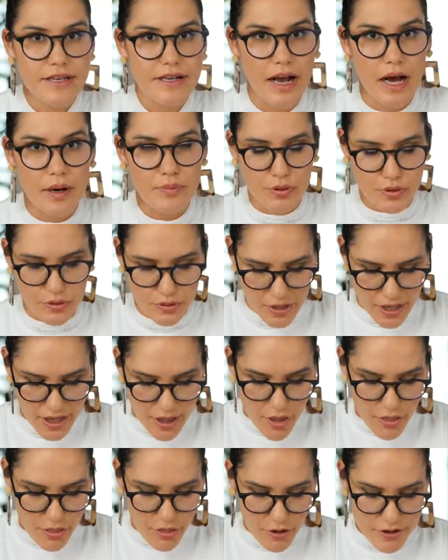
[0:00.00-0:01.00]
a couple.
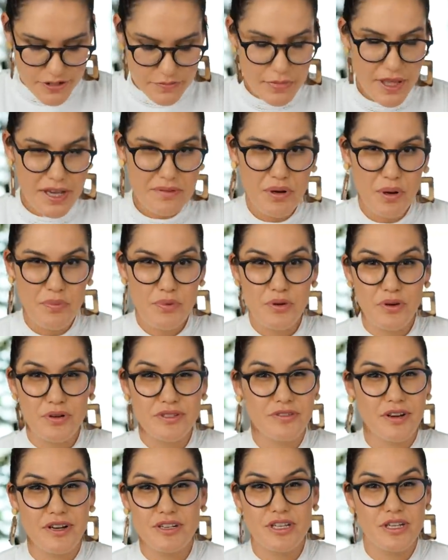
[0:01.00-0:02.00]
Those black
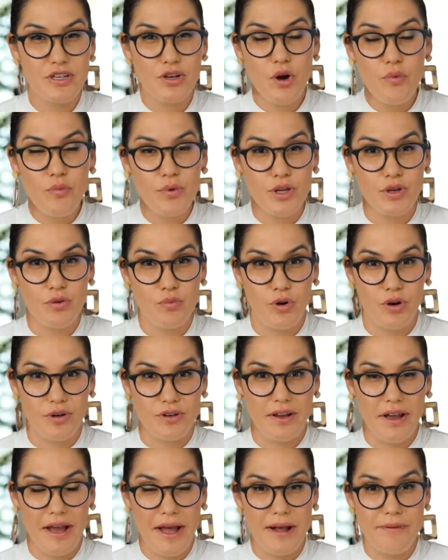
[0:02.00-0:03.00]
peppercorns are actually not what you
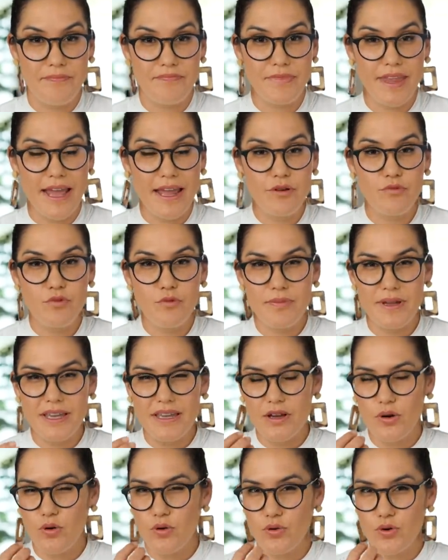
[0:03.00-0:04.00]
want. Um, they will
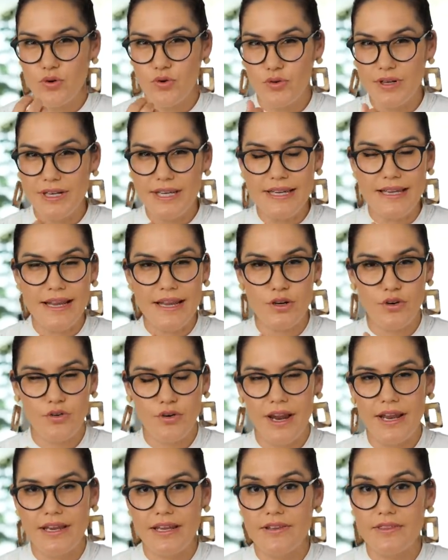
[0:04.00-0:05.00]
be all gritty and
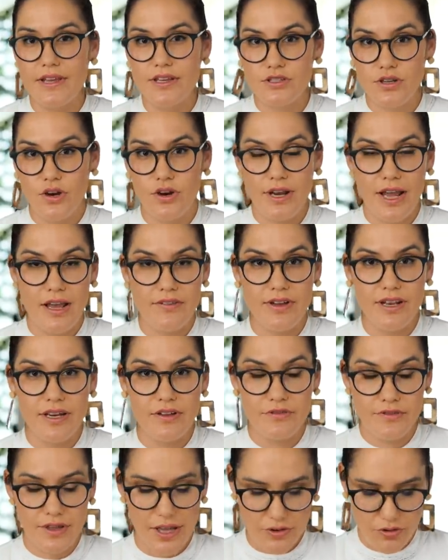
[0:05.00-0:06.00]
grainy and they don't have
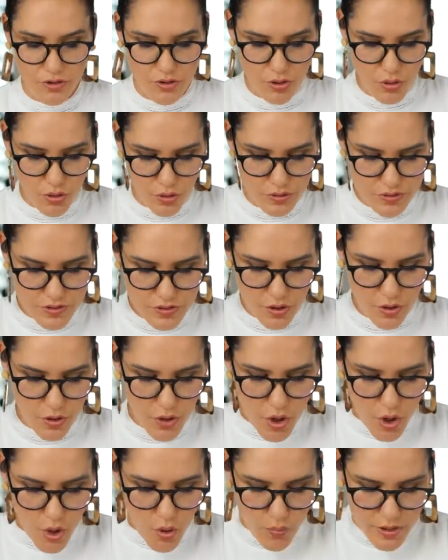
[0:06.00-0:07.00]
any flavor at all. So
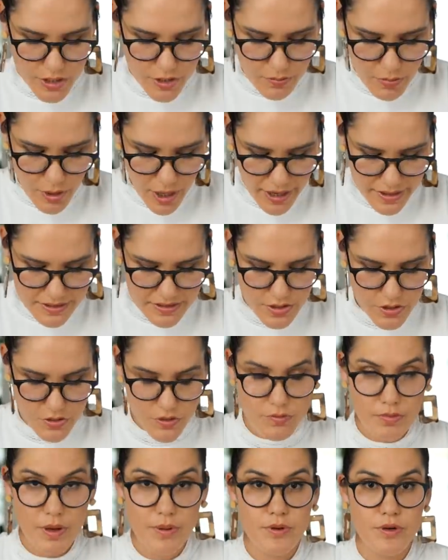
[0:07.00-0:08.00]
when you're buying
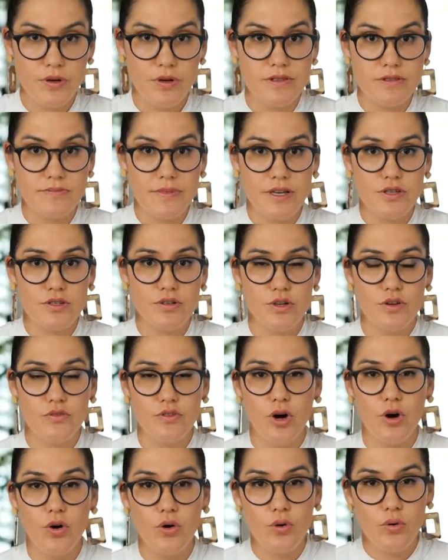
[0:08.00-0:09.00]
Szechuan peppercorns, make sure you've
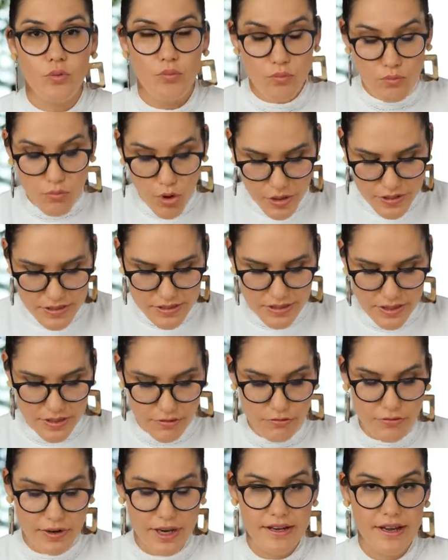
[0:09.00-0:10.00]
got mostly
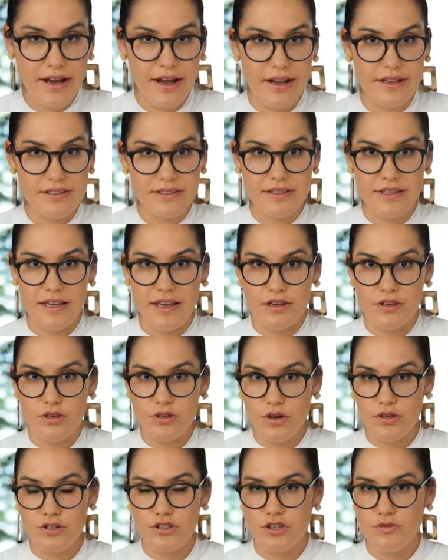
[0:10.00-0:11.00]
red husk and
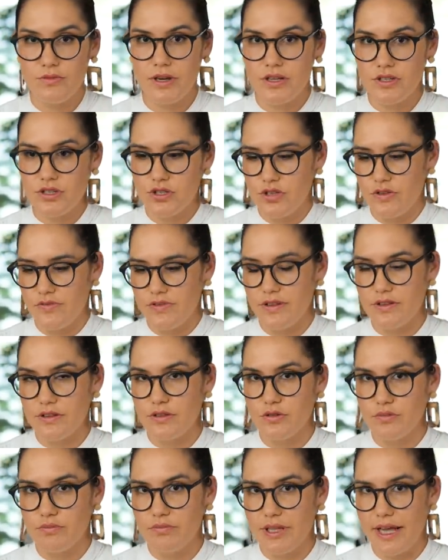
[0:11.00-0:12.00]
not too much of the
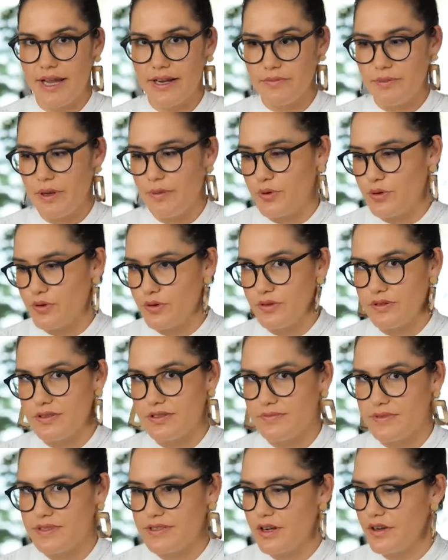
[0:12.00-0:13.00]
little black
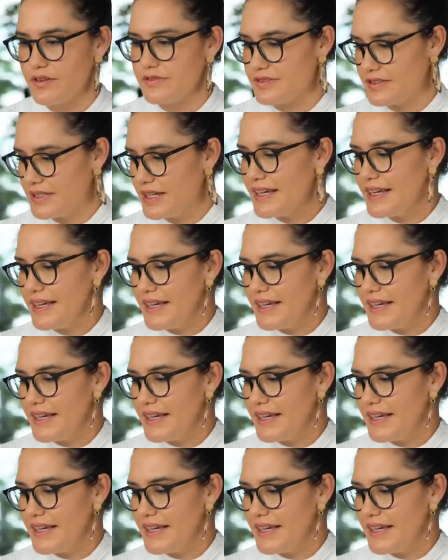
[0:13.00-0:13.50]
peppercorns themselves.